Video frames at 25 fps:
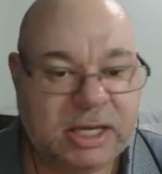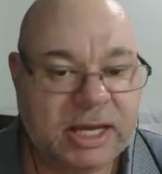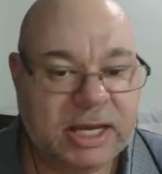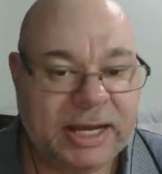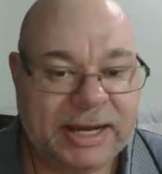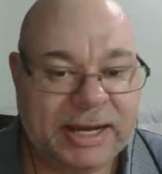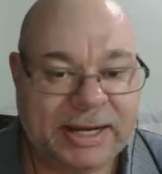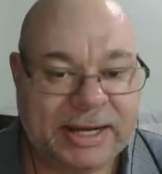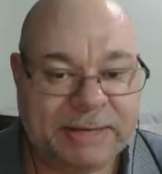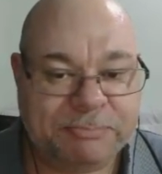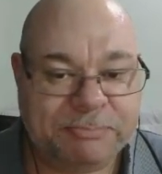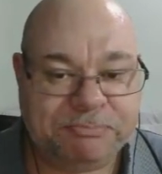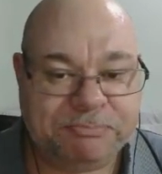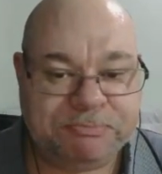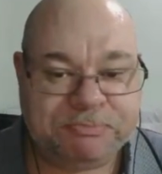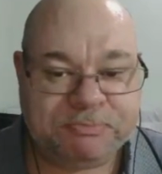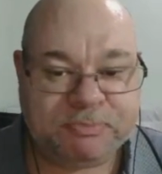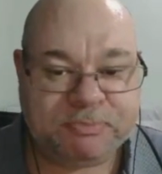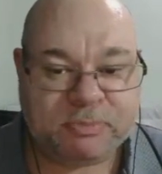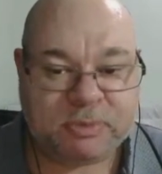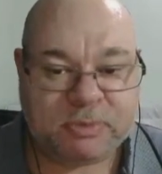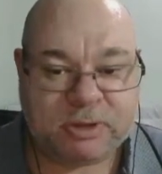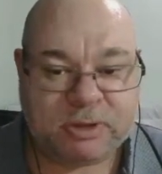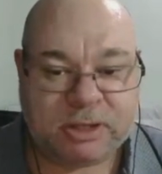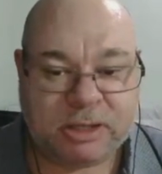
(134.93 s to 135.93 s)

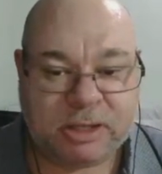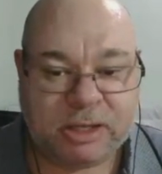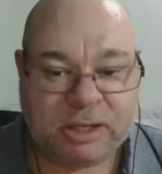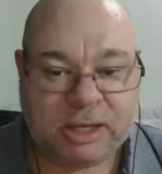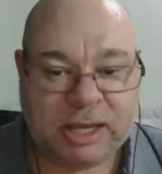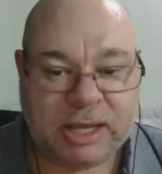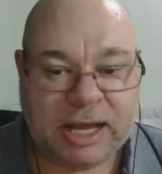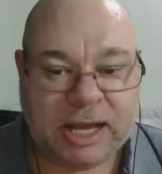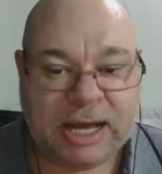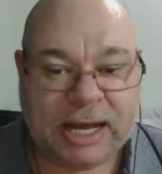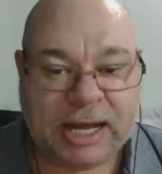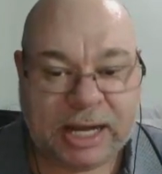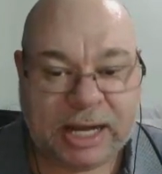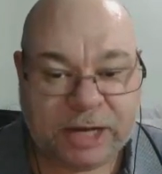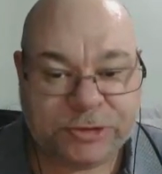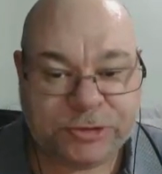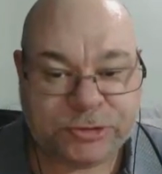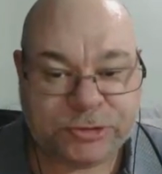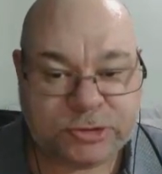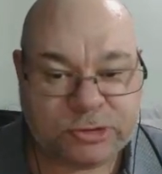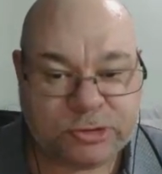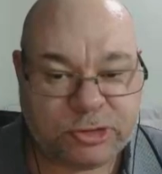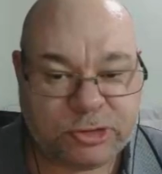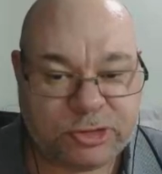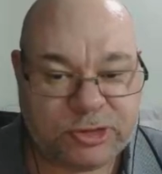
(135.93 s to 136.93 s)

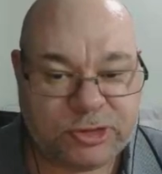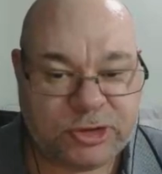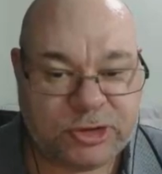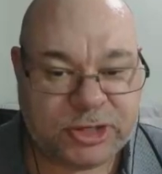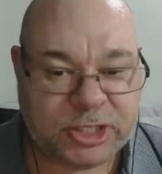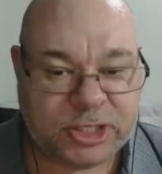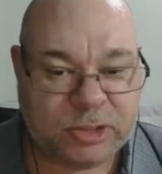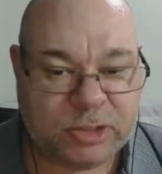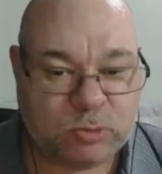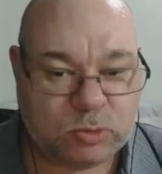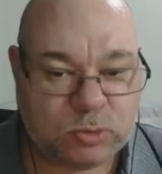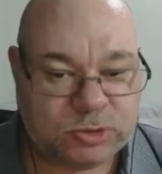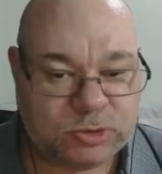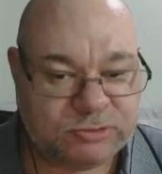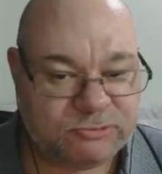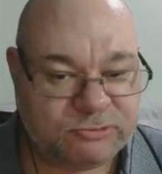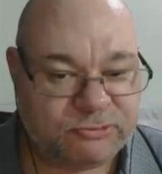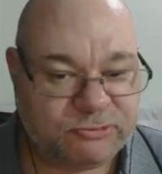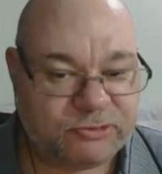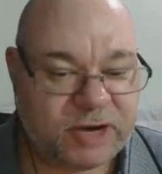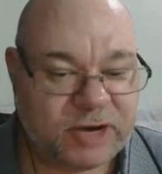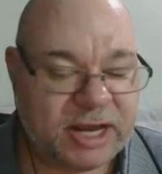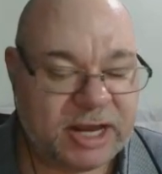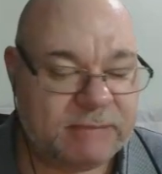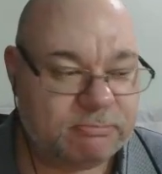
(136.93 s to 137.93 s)
130 wooden
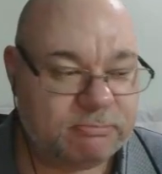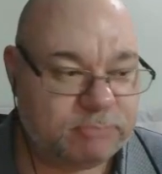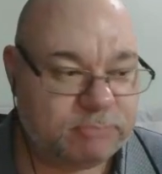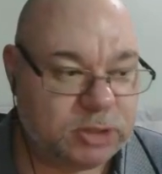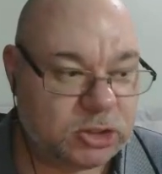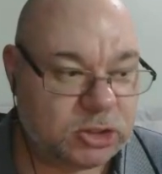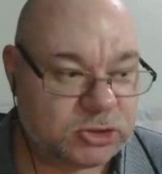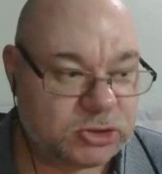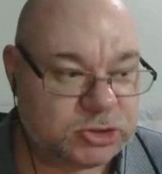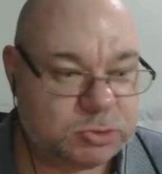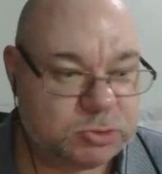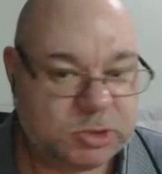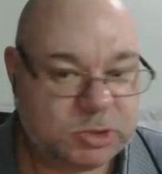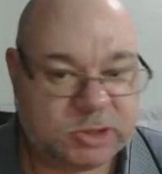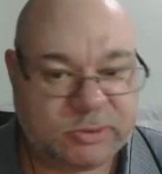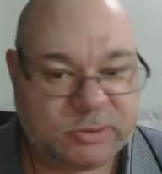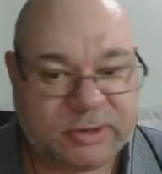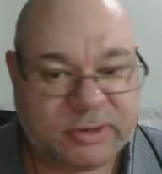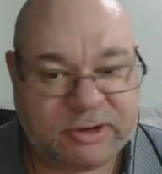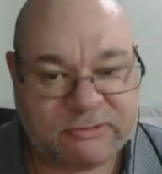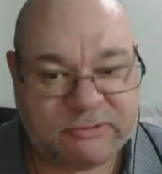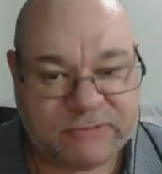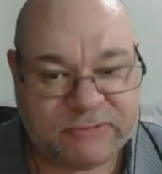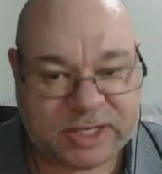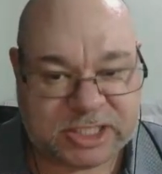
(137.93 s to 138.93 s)
frame blocks, which
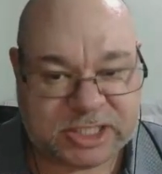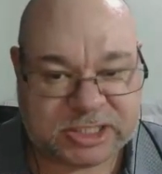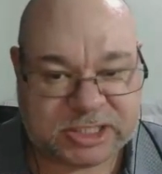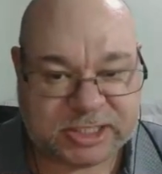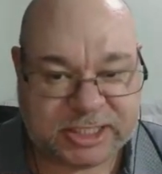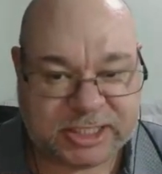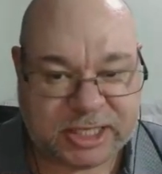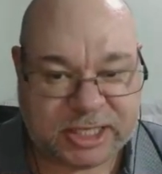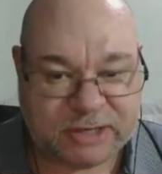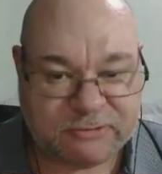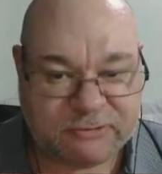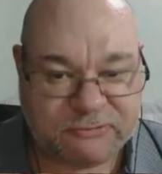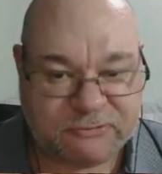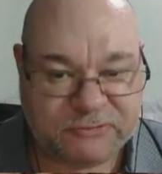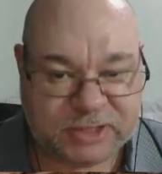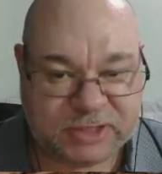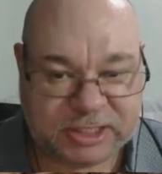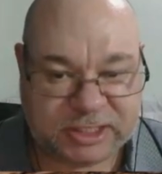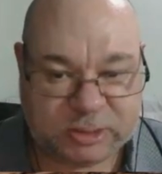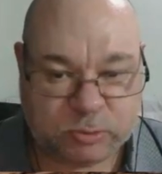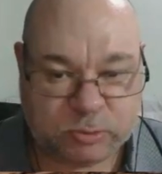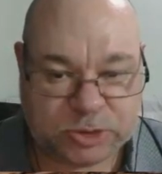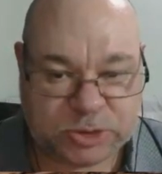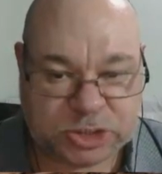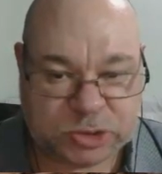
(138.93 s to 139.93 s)
we're eventually going to fill
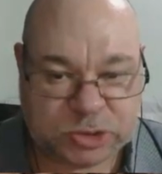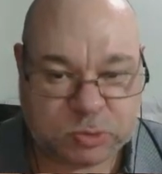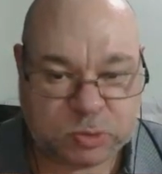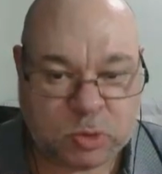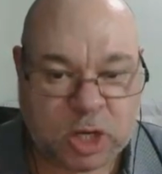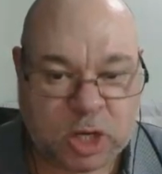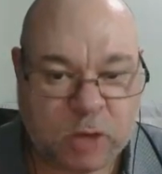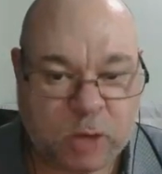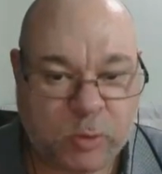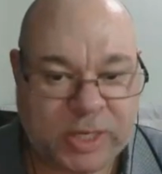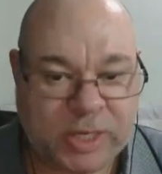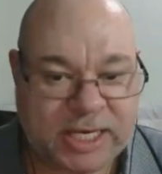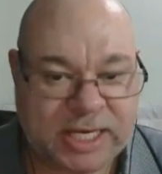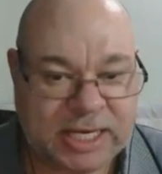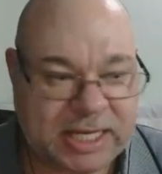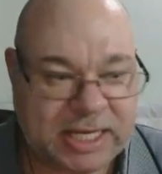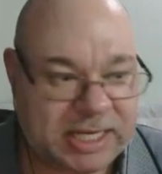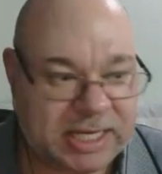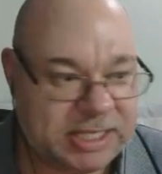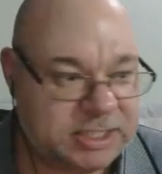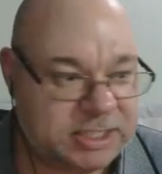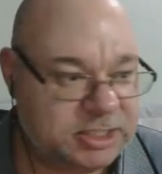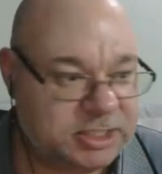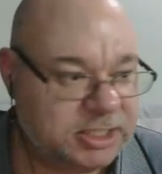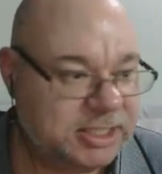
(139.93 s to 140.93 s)
in, which is why you
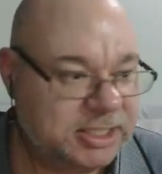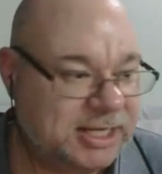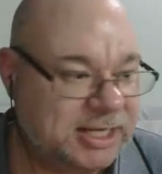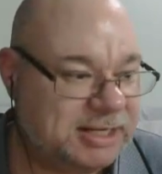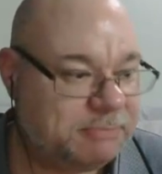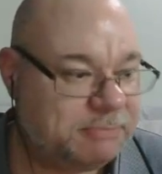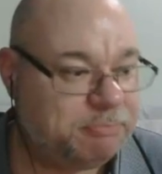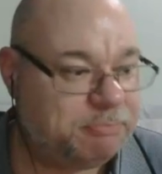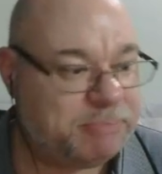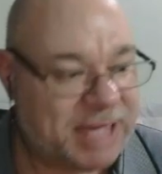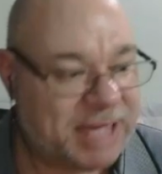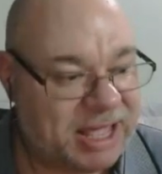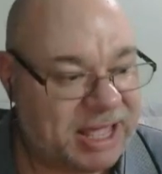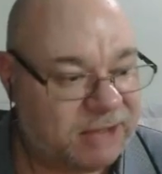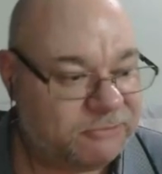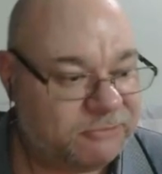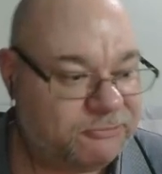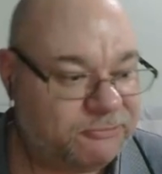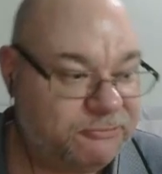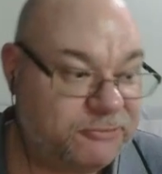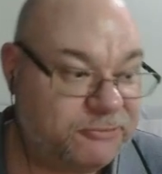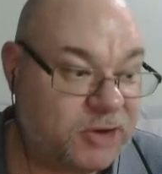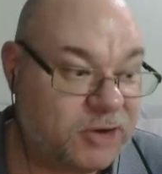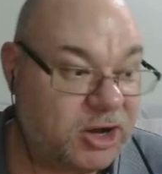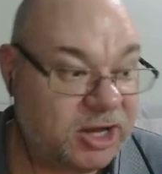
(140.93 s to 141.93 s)
need about
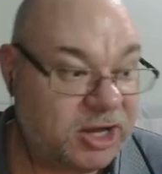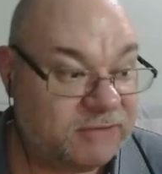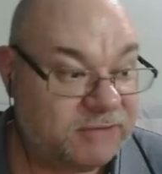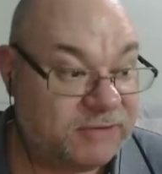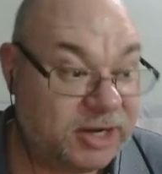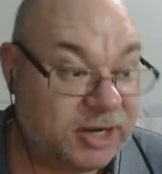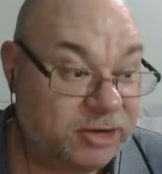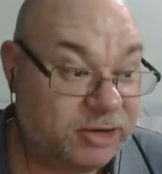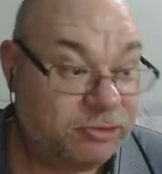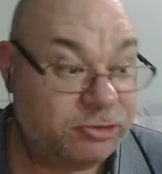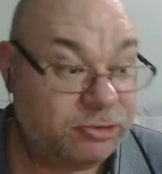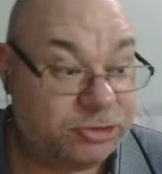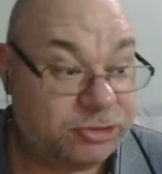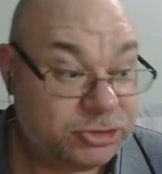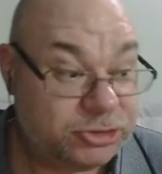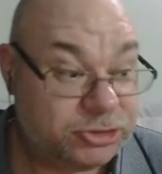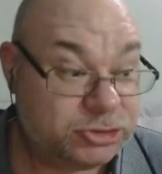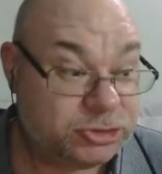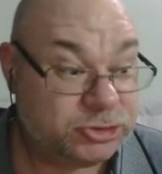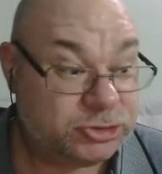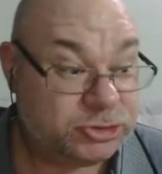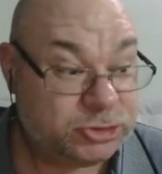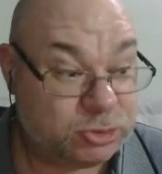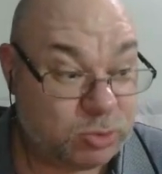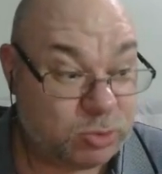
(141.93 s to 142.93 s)

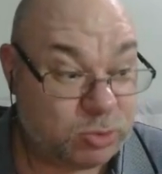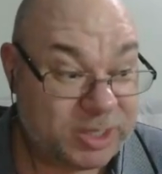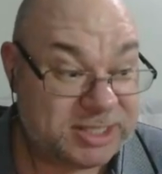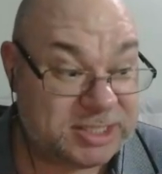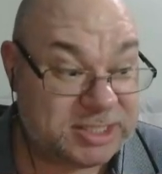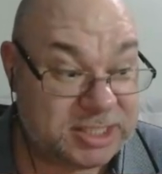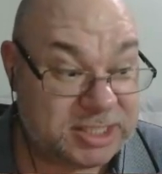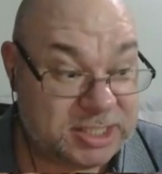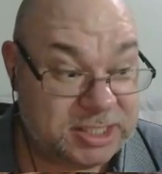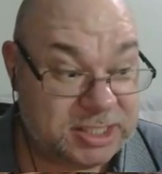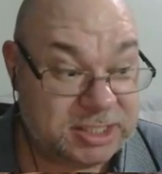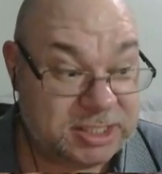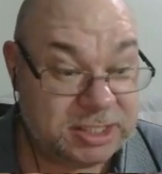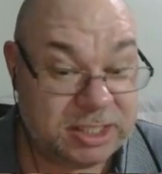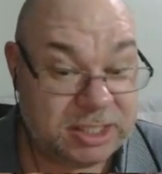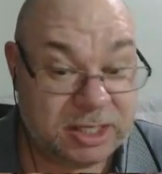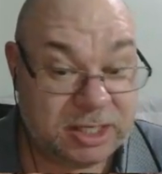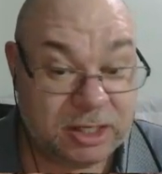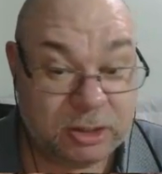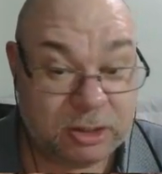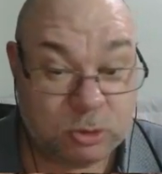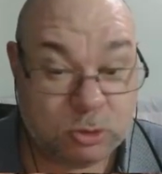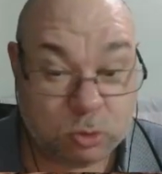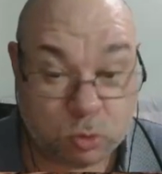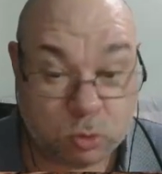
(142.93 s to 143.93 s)
520
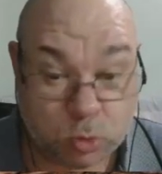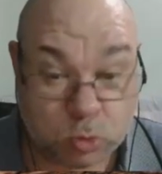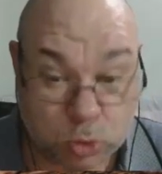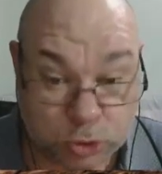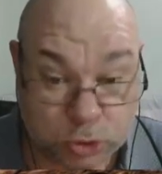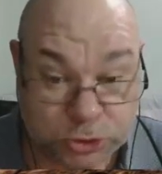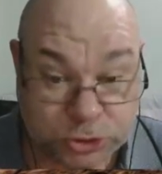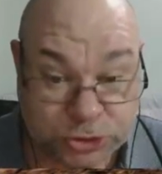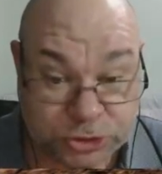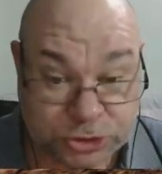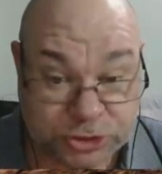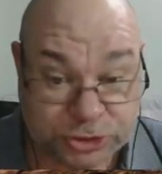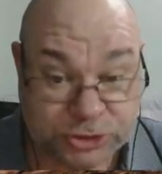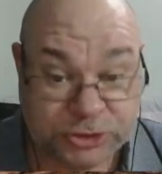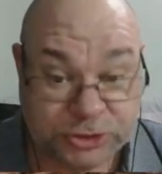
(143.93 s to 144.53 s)
wood